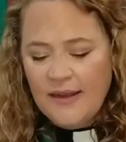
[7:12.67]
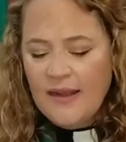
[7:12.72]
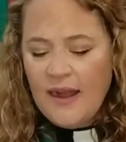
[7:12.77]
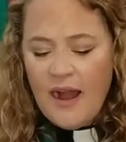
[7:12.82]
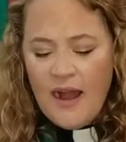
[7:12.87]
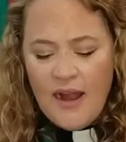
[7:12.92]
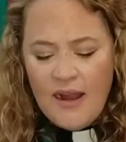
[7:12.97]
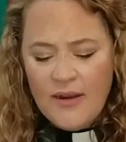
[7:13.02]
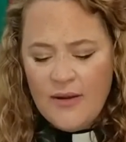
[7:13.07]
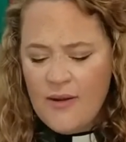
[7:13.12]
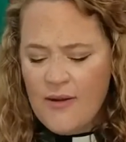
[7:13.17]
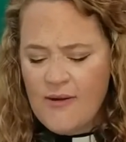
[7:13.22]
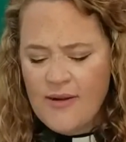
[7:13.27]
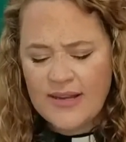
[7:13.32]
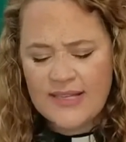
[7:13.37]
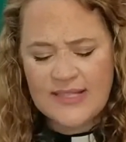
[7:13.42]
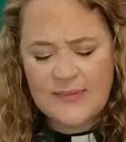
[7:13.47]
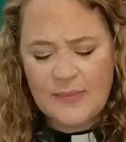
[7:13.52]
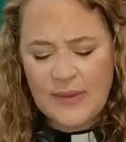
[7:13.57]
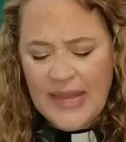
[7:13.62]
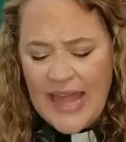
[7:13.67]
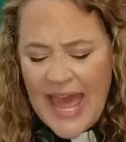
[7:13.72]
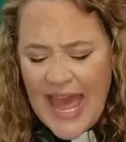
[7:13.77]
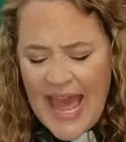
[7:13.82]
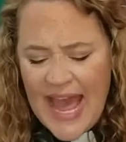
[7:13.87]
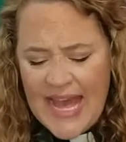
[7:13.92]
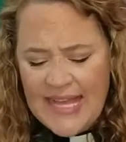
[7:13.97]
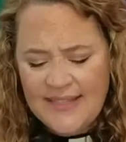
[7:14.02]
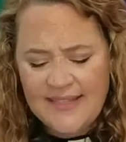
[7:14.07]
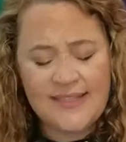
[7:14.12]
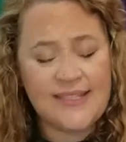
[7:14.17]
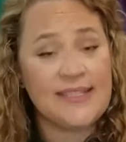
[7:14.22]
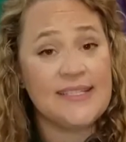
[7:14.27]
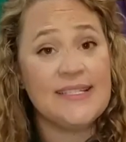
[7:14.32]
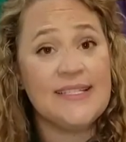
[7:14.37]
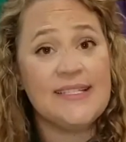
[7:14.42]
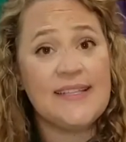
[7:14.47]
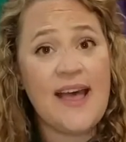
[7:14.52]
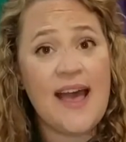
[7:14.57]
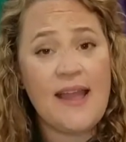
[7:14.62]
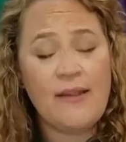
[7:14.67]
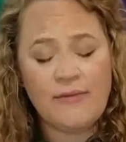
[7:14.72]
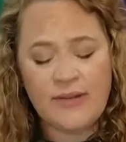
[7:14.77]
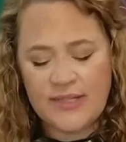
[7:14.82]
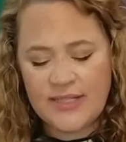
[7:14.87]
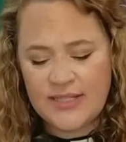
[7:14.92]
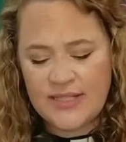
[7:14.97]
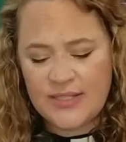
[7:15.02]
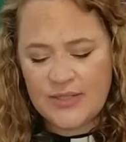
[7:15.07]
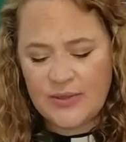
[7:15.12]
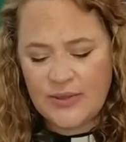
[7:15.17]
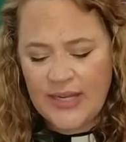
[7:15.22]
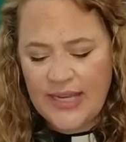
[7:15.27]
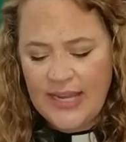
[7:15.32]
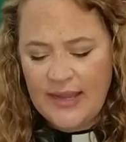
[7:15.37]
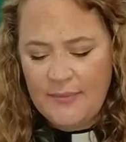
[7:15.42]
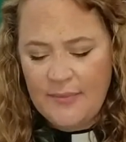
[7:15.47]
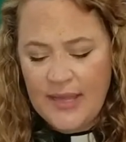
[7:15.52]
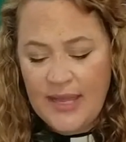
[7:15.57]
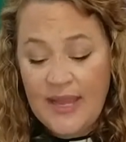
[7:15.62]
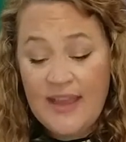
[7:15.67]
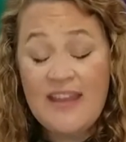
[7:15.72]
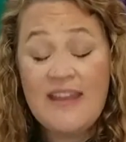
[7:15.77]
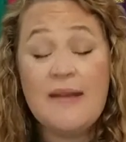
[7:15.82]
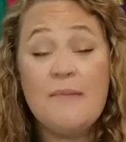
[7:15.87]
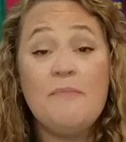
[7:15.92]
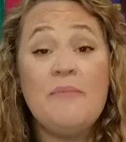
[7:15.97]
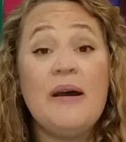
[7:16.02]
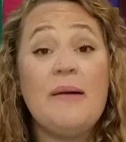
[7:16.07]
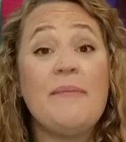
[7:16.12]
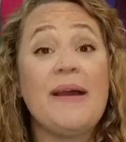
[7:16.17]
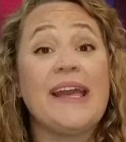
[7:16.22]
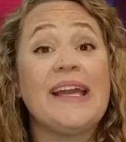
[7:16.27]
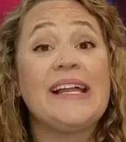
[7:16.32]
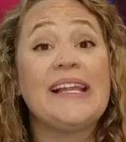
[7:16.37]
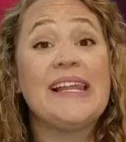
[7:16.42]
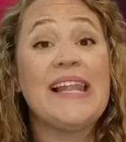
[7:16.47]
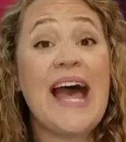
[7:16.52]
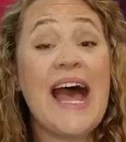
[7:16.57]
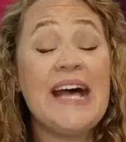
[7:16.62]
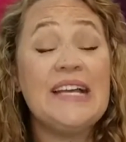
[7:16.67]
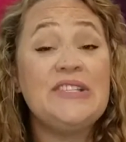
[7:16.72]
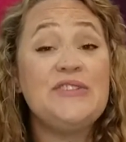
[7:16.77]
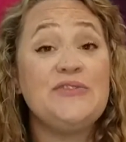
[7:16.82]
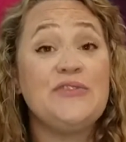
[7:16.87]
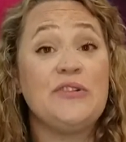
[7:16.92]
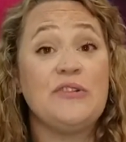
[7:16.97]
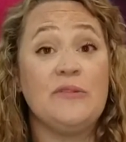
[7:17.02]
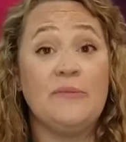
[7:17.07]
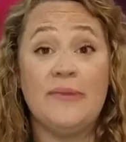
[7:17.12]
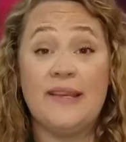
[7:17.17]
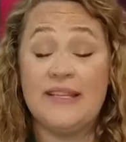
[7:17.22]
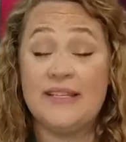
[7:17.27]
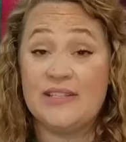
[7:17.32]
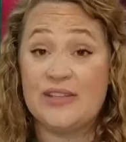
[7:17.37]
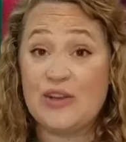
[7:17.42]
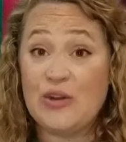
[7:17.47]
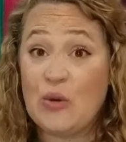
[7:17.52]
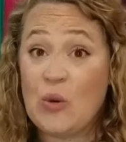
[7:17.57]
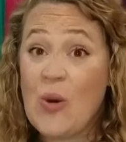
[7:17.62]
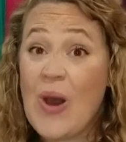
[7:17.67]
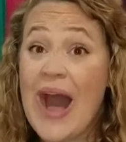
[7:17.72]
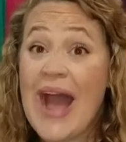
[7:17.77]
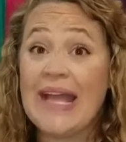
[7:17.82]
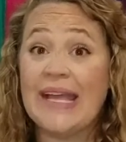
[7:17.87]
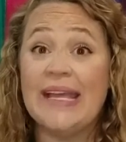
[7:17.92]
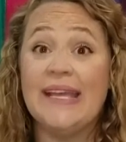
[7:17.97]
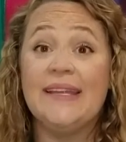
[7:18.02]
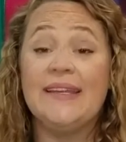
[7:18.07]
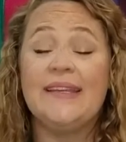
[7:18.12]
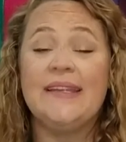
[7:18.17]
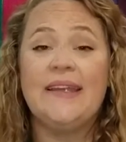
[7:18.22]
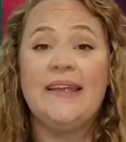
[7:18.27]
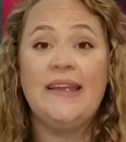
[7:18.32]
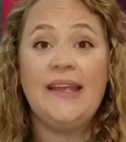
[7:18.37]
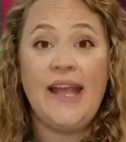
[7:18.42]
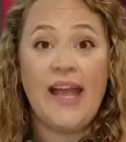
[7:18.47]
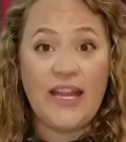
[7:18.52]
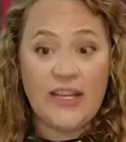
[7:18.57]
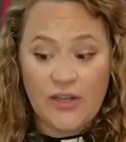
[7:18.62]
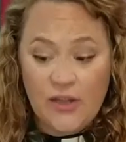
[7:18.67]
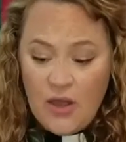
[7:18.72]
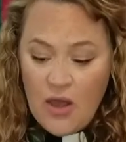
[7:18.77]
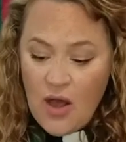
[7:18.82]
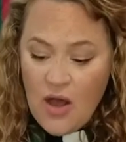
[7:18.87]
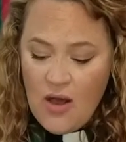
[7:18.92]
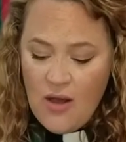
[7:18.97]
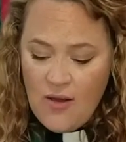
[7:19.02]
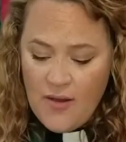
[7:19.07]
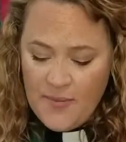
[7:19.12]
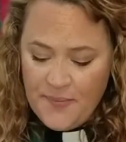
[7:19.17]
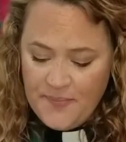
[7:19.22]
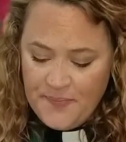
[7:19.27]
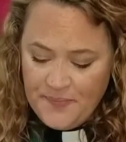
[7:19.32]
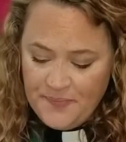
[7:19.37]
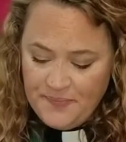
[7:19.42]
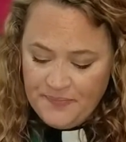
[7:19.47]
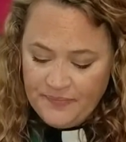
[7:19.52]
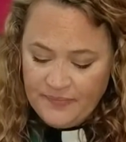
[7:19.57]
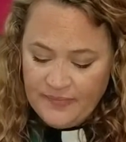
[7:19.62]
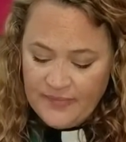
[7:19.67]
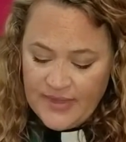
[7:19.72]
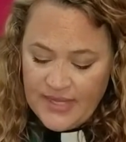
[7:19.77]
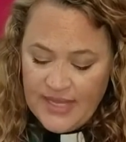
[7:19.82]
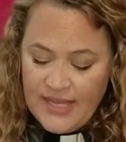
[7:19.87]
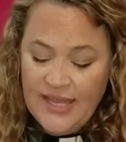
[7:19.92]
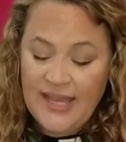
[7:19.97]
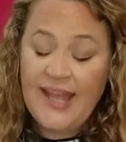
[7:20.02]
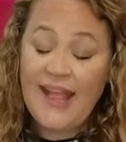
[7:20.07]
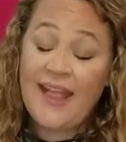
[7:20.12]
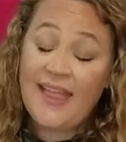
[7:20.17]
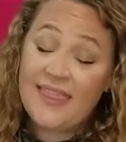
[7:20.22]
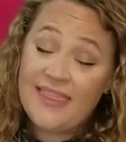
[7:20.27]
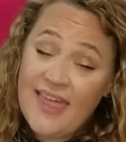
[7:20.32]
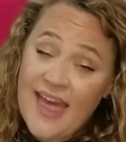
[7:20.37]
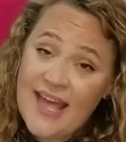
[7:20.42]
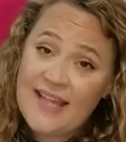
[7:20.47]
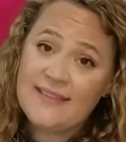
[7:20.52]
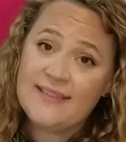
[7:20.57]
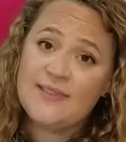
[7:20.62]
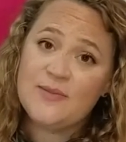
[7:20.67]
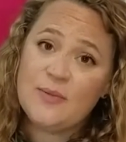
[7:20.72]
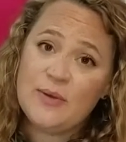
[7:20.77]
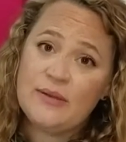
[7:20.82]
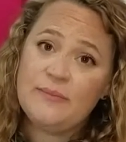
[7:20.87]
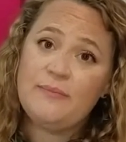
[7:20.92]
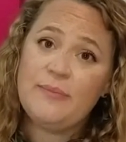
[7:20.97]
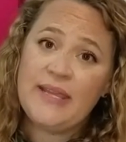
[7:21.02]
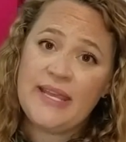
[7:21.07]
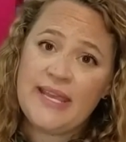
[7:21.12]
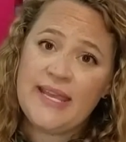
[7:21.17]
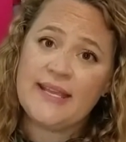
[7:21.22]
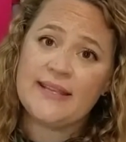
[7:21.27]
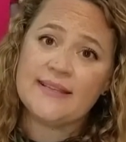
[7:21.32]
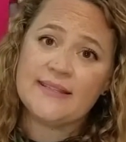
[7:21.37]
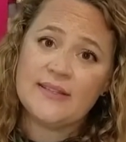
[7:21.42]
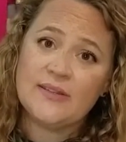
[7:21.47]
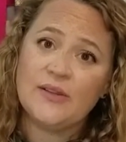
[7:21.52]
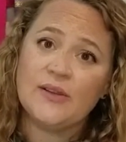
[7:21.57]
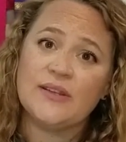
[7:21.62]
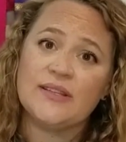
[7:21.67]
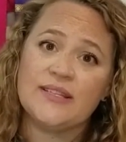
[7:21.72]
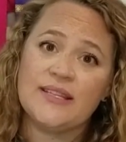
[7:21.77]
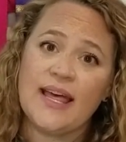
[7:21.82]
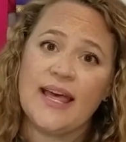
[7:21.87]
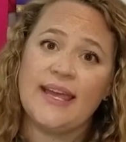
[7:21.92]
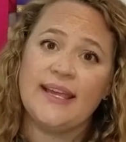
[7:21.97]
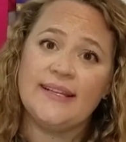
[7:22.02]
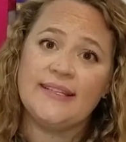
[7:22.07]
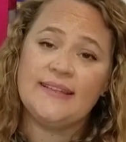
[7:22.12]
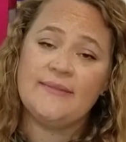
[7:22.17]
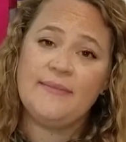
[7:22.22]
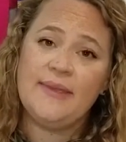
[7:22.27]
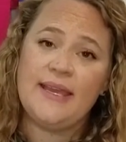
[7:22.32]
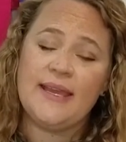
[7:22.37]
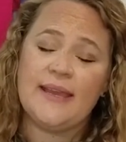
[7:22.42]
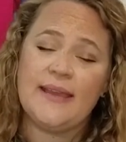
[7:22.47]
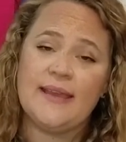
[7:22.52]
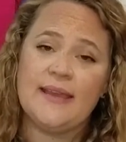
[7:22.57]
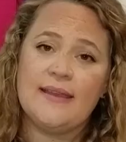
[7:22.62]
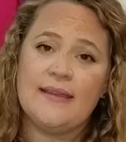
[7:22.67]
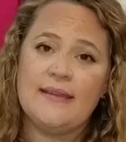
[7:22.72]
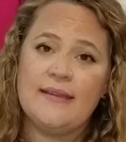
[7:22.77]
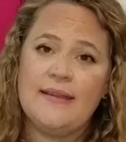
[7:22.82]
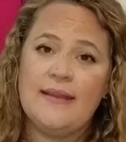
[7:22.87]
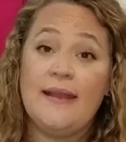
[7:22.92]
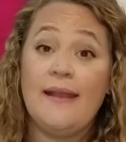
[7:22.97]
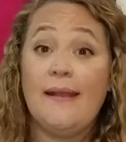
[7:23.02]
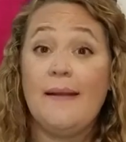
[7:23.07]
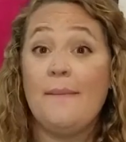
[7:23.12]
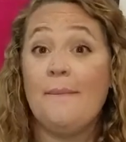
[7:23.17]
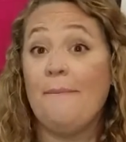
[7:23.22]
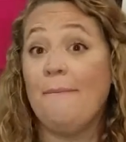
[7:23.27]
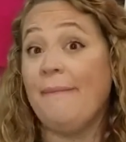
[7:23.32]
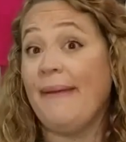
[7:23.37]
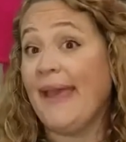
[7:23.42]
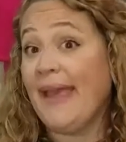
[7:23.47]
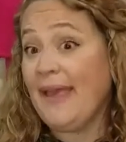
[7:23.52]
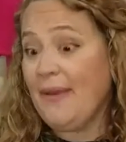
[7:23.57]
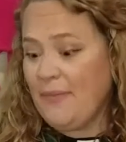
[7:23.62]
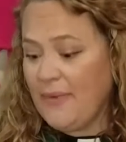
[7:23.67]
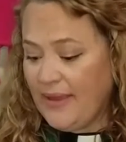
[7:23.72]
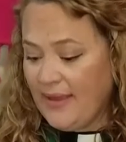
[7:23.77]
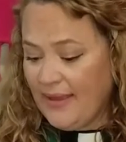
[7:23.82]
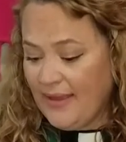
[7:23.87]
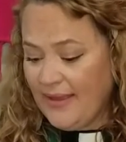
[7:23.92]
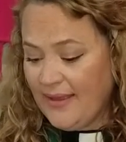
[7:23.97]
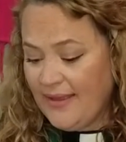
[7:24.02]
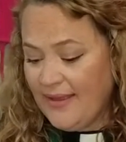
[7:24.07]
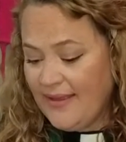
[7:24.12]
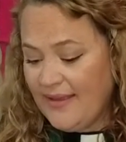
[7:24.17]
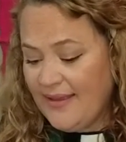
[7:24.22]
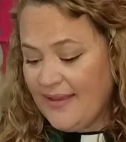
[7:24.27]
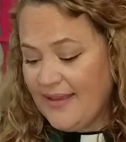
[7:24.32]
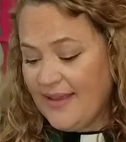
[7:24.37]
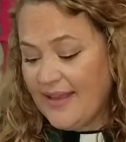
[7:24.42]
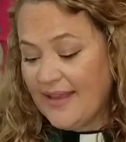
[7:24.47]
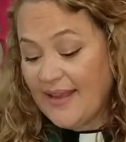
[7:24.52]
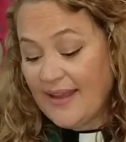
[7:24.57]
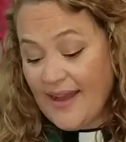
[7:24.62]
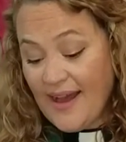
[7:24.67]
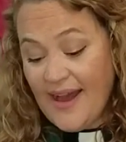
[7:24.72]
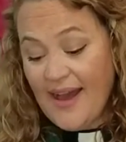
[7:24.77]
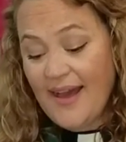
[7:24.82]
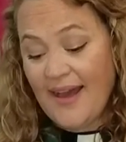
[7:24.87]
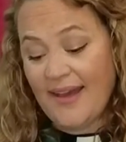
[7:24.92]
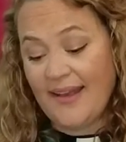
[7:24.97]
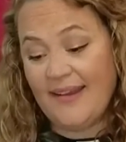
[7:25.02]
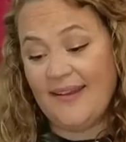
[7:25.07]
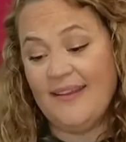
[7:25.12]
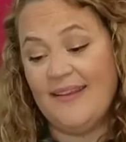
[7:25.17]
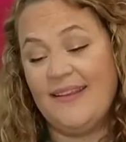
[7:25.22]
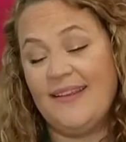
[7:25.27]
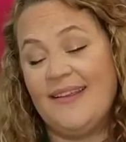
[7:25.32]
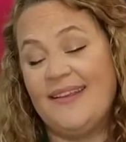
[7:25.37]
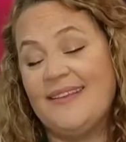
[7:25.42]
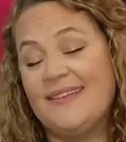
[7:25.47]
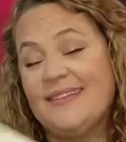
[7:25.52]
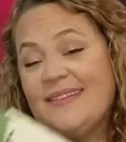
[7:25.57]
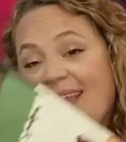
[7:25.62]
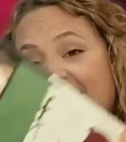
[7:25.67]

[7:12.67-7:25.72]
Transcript: car horns blast and sirens scream, but my classroom is quiet and calm. That's what peace looks like to me. Maybe God is